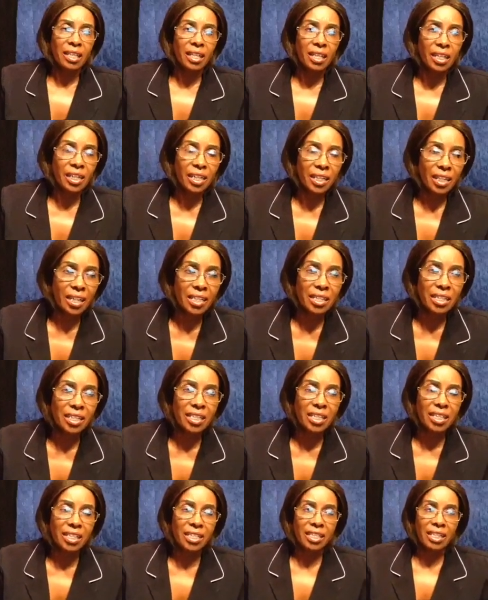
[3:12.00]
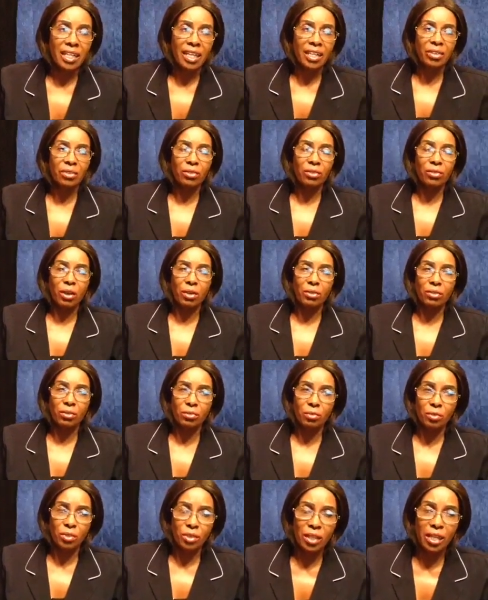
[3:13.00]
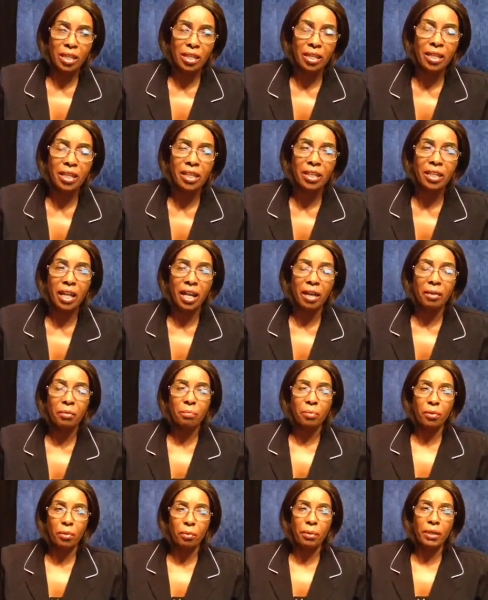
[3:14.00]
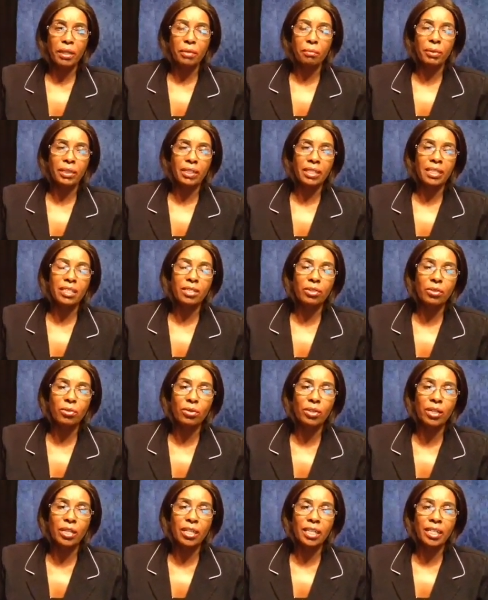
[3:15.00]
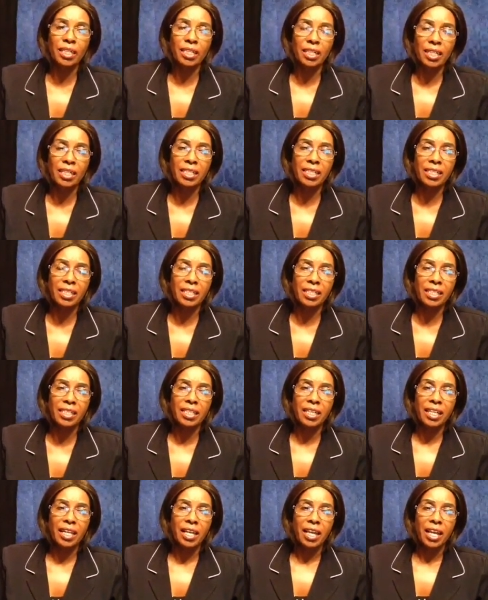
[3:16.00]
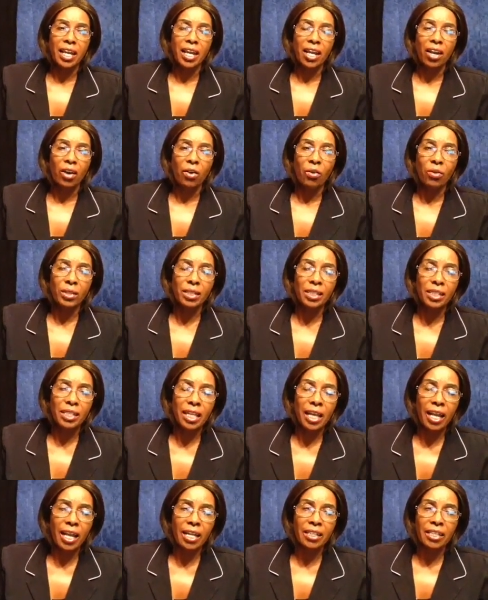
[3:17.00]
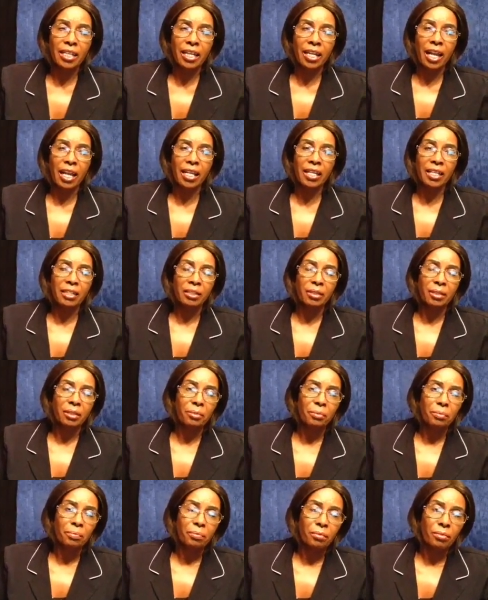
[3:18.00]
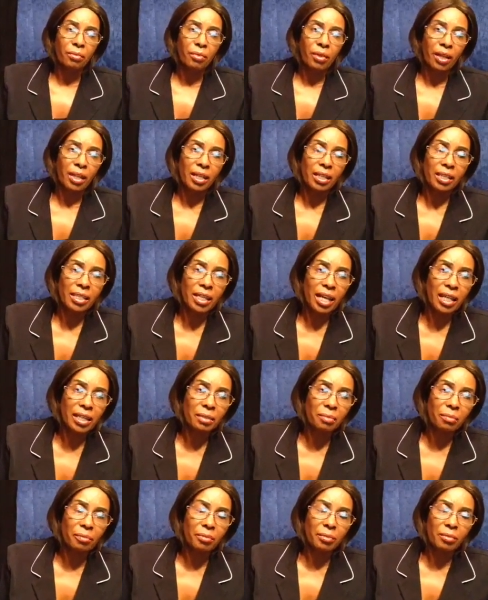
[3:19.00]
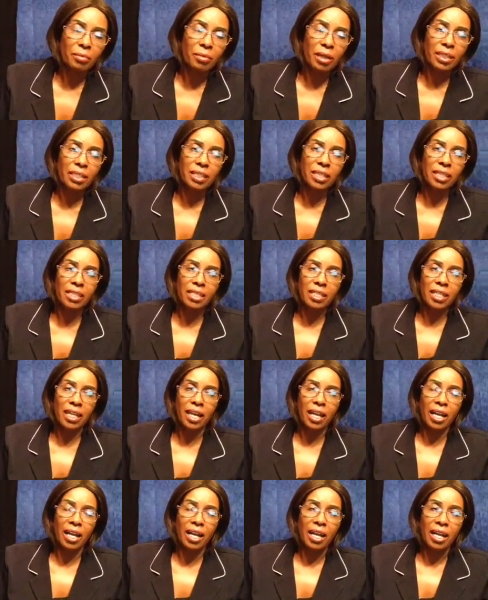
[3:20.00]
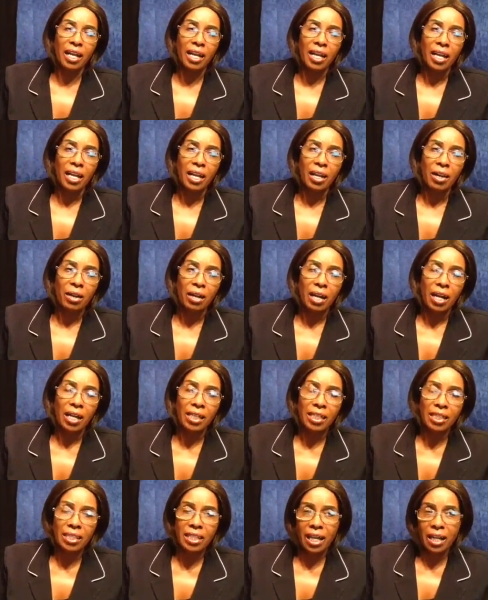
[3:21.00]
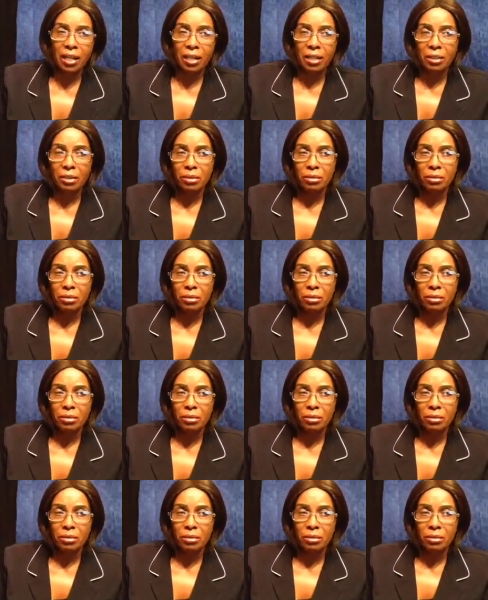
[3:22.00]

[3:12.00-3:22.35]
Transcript: Ecclesiastes, I don't know how to say it properly, but it's called Ecclesiastes. Who is there in the line? Is that my sister Anita?